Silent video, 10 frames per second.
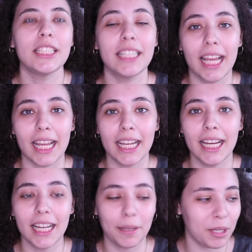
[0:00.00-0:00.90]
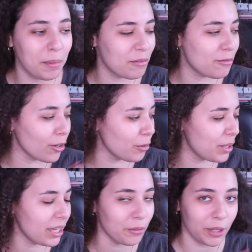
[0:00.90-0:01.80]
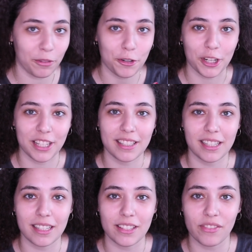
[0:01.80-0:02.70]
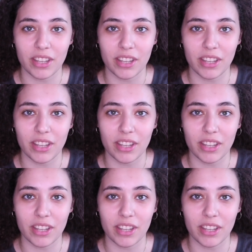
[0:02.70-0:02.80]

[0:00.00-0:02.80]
Today, I'm gonna be following one of Trixie's